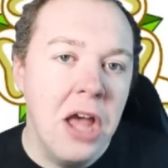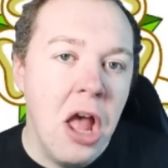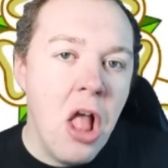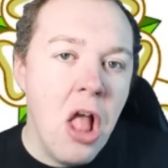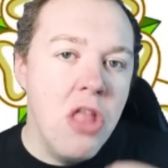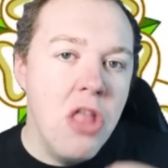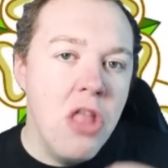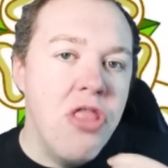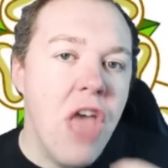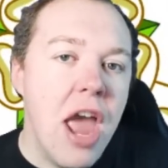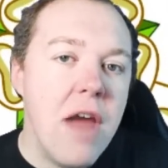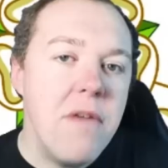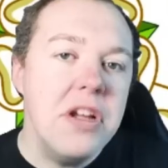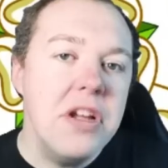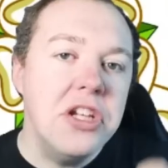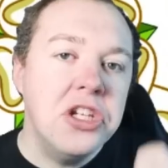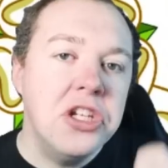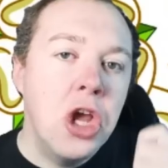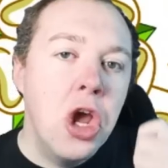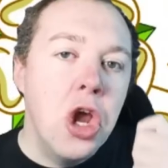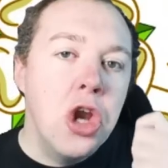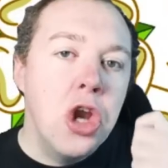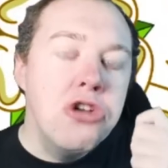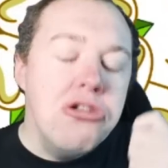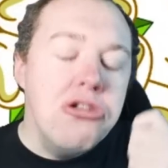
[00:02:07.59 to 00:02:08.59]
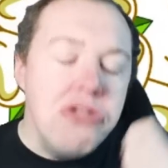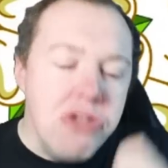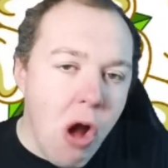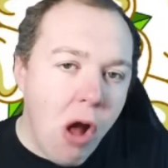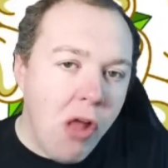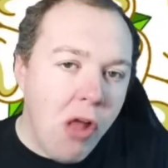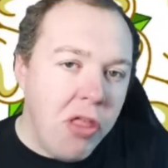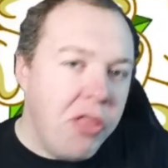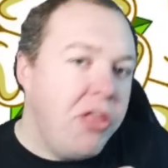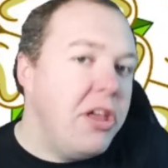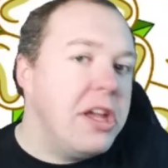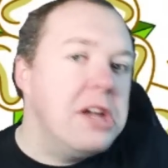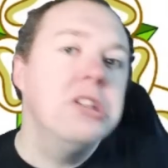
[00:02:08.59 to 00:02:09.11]
there is
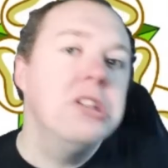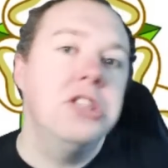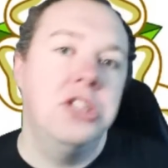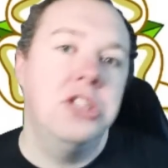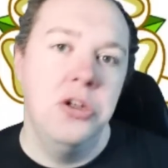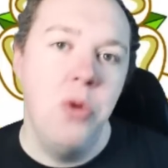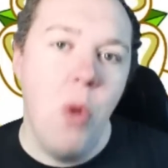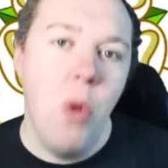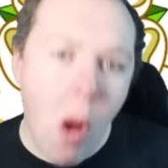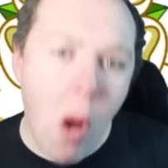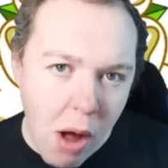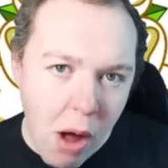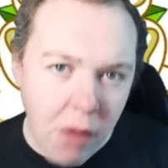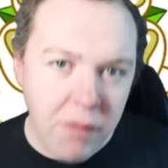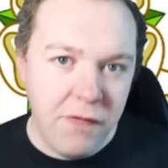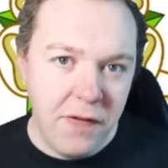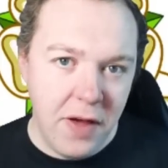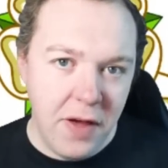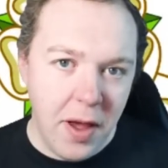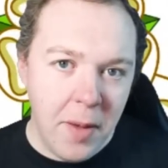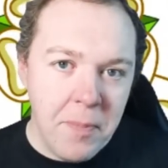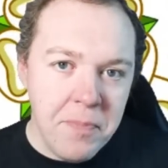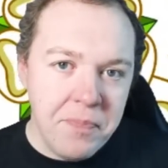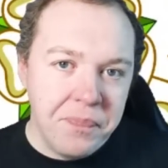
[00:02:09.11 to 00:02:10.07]
nothing to offer.